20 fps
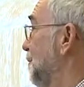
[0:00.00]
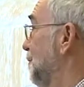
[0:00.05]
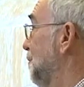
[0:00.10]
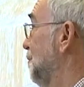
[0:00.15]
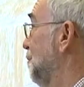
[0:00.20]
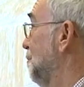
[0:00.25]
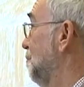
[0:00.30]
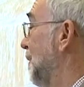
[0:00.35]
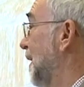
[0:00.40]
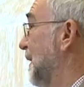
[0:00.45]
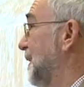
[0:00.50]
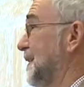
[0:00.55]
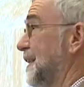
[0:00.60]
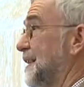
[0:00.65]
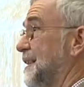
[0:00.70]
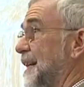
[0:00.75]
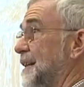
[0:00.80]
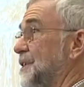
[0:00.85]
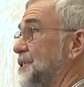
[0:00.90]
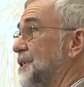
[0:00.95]
You might
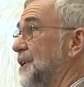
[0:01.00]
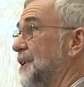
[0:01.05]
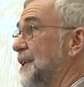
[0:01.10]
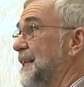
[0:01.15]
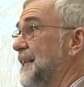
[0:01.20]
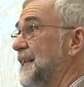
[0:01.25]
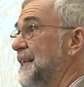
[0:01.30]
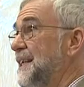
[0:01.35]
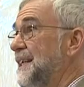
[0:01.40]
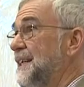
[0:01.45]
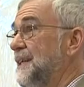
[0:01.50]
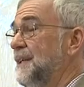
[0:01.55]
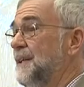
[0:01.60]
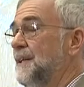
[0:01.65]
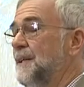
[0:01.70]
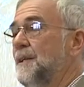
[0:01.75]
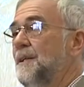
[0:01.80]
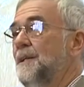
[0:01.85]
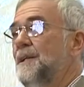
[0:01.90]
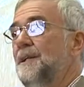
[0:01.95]
occasionally
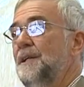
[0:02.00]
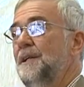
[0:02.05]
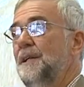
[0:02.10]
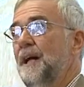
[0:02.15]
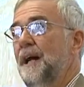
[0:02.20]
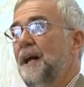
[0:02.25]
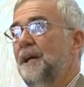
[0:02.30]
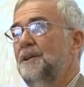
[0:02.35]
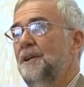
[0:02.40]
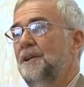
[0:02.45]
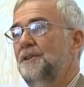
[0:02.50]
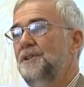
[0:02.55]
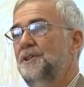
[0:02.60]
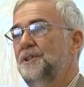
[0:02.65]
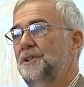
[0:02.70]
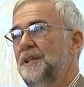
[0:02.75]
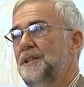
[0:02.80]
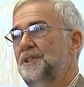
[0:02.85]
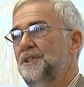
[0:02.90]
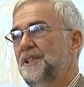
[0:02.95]
hear a
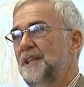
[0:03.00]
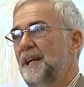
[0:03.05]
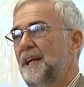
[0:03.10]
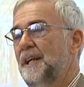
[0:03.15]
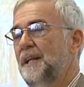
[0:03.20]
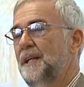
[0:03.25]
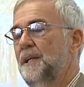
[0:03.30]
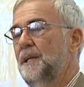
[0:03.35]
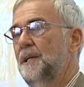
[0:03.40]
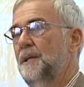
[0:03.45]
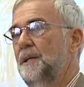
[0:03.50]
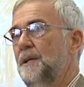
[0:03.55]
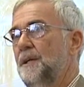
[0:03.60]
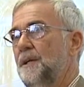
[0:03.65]
country say,